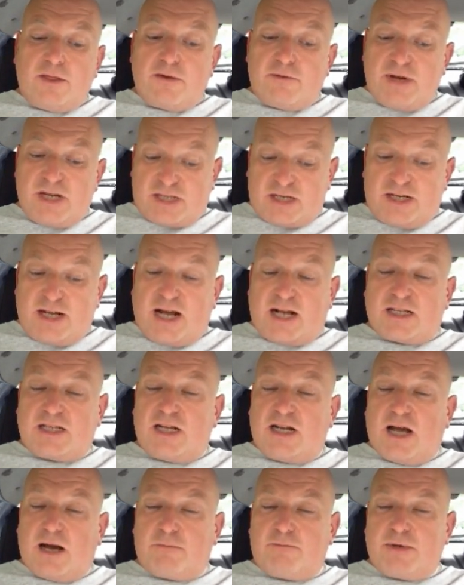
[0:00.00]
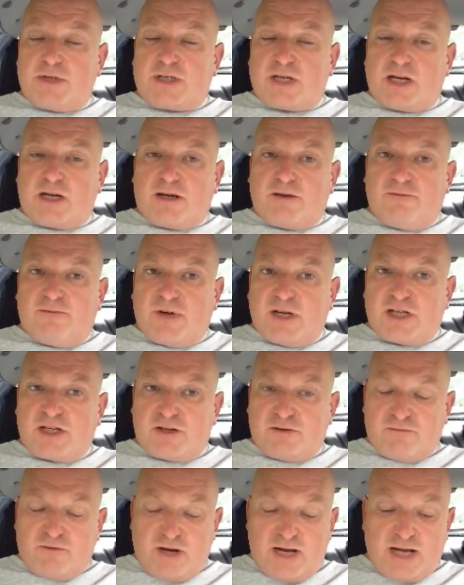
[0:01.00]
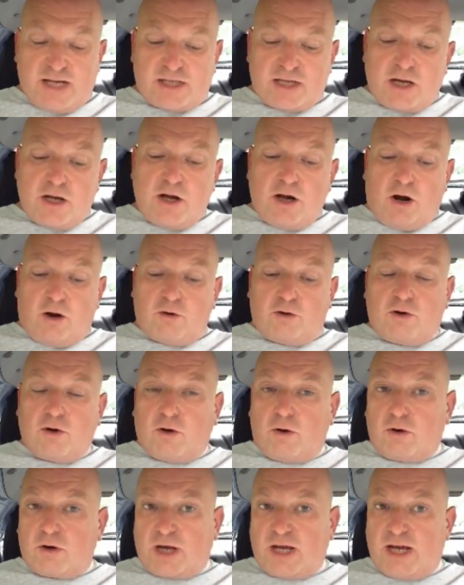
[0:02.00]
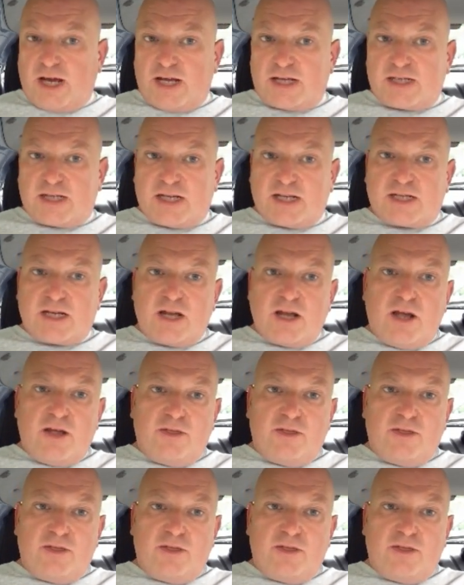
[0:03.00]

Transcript: there is a 99% conviction rate on court cases